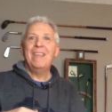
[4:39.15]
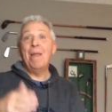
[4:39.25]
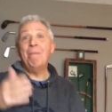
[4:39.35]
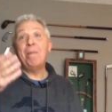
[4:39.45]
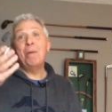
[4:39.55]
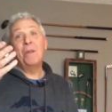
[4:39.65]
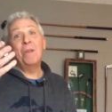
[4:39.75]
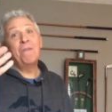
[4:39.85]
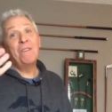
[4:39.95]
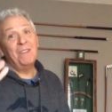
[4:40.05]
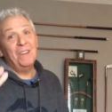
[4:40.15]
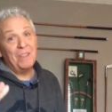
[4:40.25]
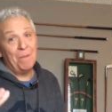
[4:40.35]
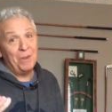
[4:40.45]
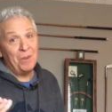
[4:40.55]
And maybe when they're 50
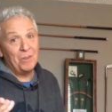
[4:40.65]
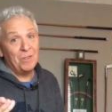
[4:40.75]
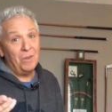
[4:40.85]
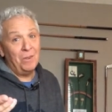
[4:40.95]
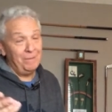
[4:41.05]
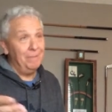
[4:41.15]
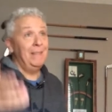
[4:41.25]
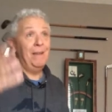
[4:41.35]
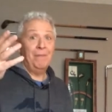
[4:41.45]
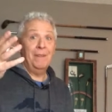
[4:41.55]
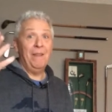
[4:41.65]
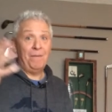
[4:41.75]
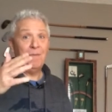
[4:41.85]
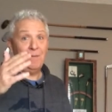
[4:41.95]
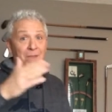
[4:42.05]
something years old, if,
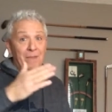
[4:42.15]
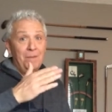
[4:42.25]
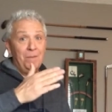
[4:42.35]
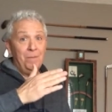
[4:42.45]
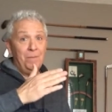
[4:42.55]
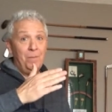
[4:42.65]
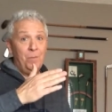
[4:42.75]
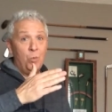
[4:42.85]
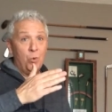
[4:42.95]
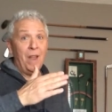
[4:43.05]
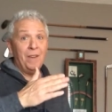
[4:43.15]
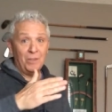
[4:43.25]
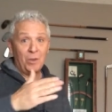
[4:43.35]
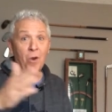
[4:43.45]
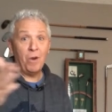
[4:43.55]
if we're on
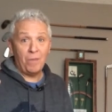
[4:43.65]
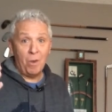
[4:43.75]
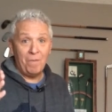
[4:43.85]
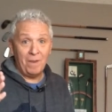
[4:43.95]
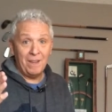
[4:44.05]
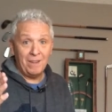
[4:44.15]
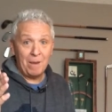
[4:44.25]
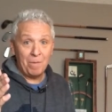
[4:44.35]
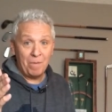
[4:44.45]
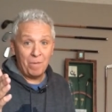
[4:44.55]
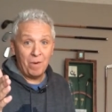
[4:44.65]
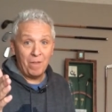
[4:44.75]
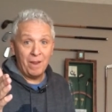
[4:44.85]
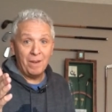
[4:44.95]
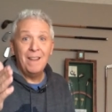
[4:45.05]
this earth, hopefully it comes before
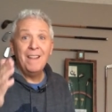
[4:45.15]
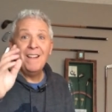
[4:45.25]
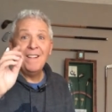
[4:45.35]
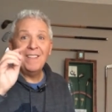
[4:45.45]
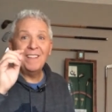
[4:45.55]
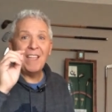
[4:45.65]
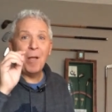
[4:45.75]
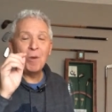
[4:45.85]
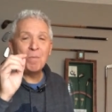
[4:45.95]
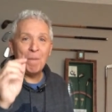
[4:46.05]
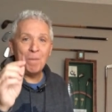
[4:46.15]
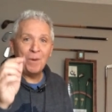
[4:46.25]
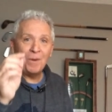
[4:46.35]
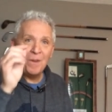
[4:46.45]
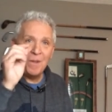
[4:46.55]
then, that they'll
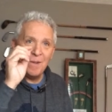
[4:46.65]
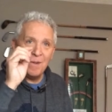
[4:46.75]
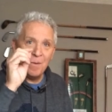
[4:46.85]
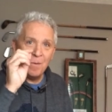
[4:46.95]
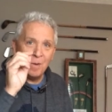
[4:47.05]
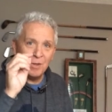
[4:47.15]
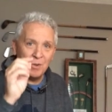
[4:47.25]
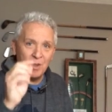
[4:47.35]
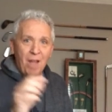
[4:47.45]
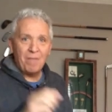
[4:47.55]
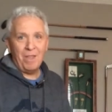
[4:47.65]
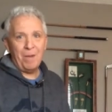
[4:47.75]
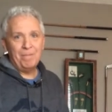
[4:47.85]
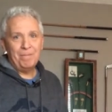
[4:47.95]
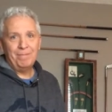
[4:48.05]
remember what you taught them.